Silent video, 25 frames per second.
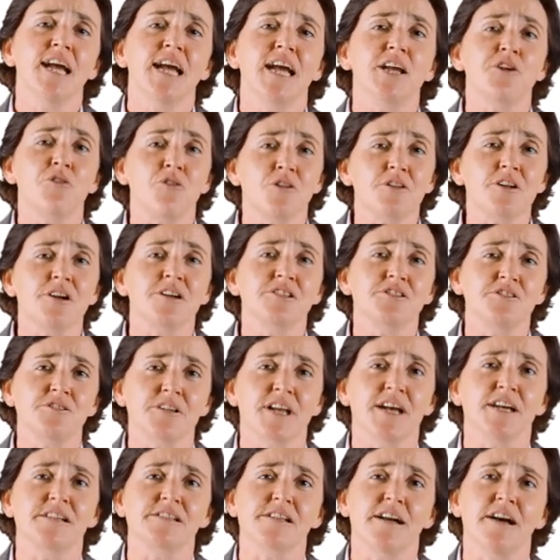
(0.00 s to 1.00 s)
in order to
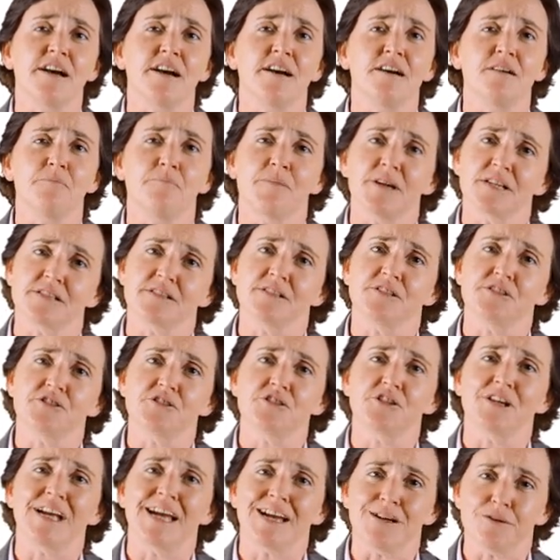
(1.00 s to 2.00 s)
get our
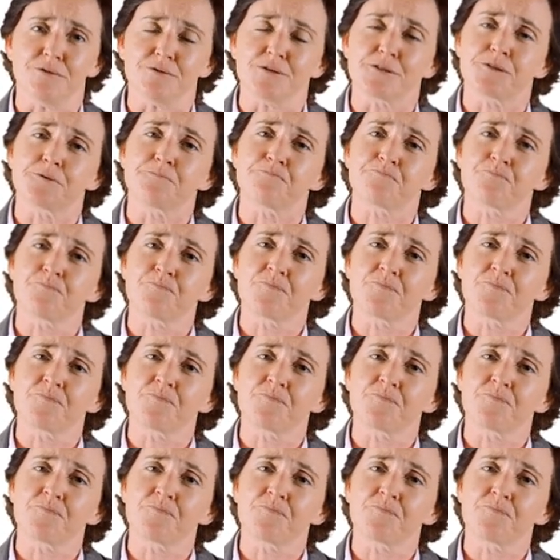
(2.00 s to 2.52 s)
message out.